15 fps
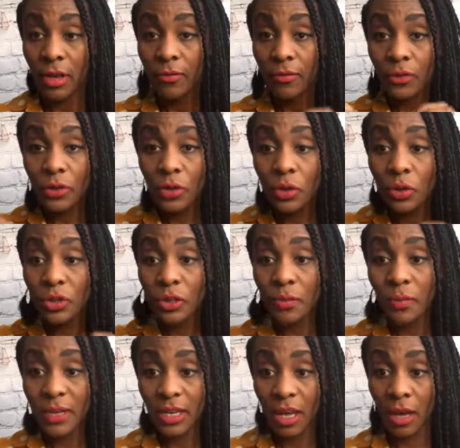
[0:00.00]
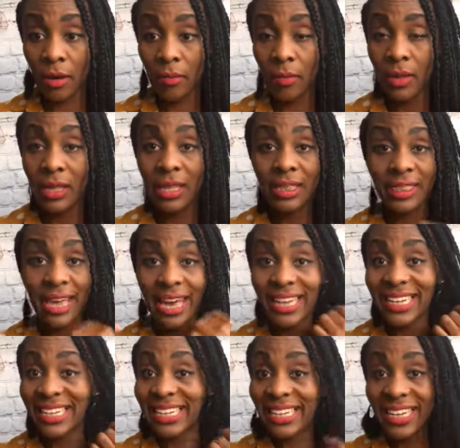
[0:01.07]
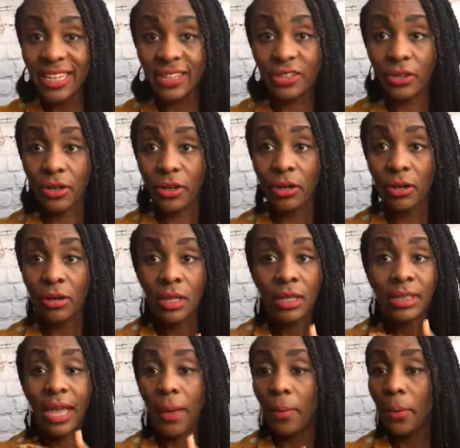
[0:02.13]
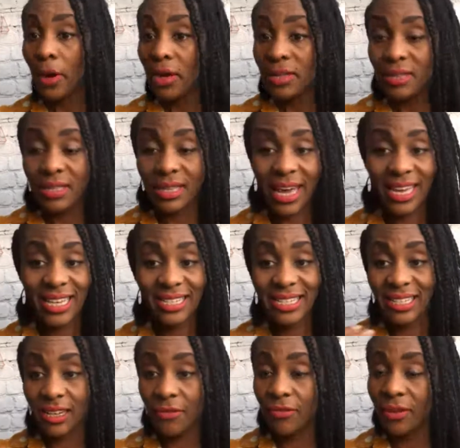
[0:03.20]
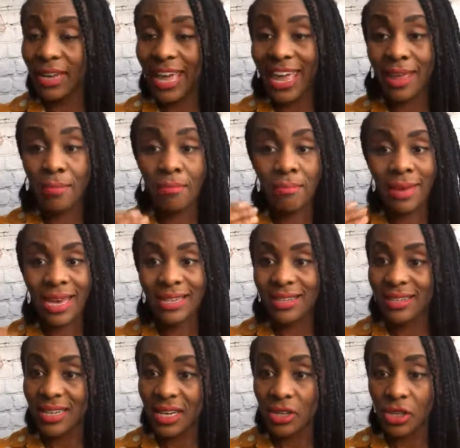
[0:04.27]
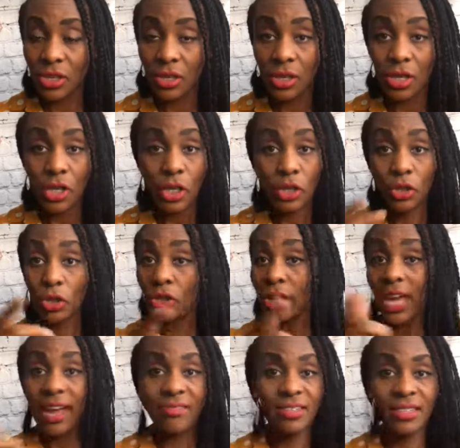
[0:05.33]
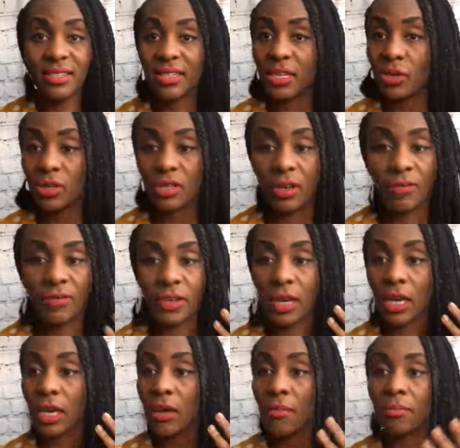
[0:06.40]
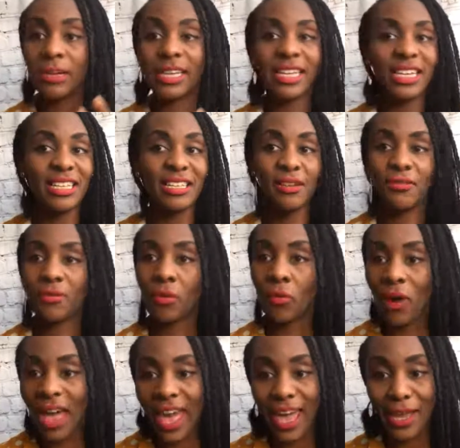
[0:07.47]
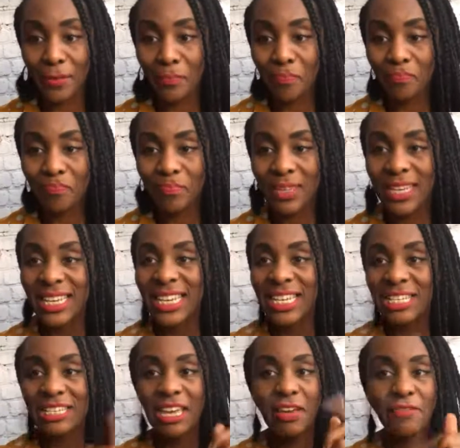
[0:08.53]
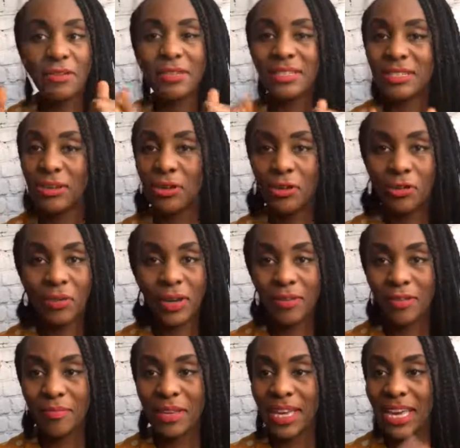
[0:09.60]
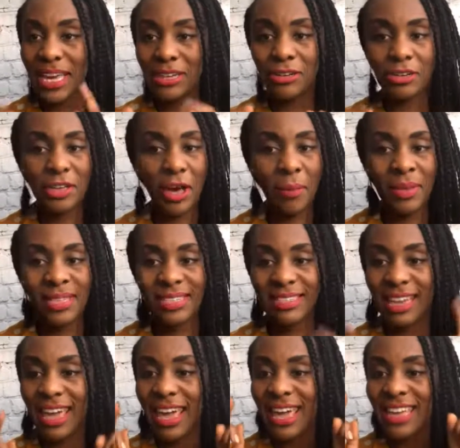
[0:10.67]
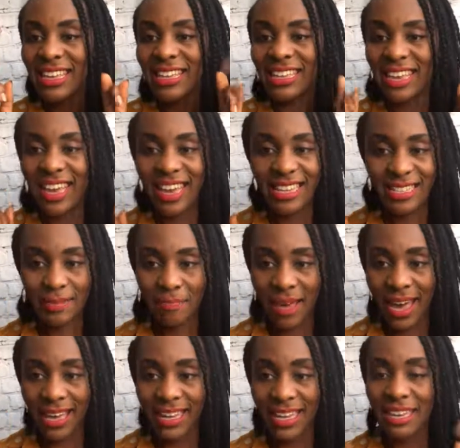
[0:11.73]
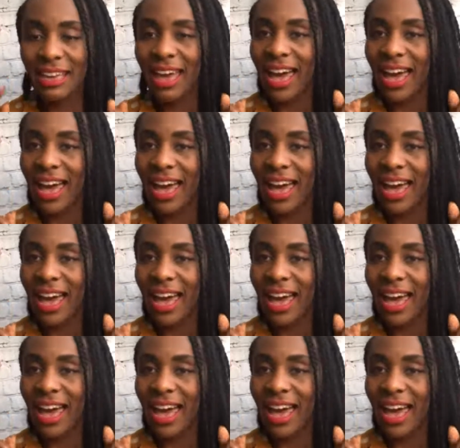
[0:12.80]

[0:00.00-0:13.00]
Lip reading: For you to become that leader, that person that is delivering a message, you're going to have to see yourself in a completely different way. So if you agree with me in the comments, say, yes, Maddie,